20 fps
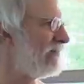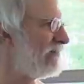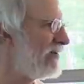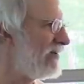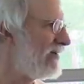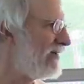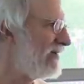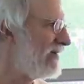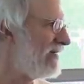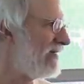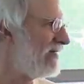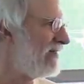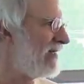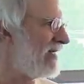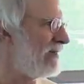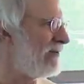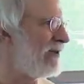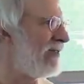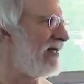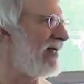of.
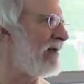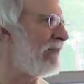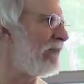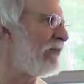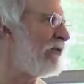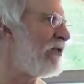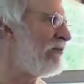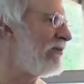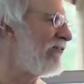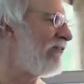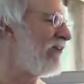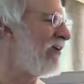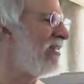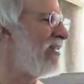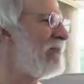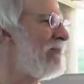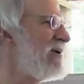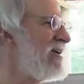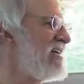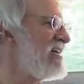And we let it bloom to feed
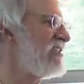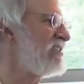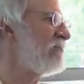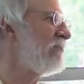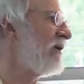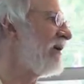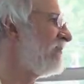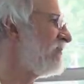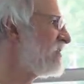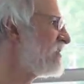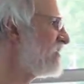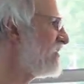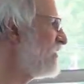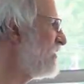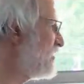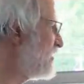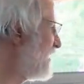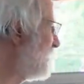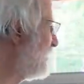the bees. But as soon as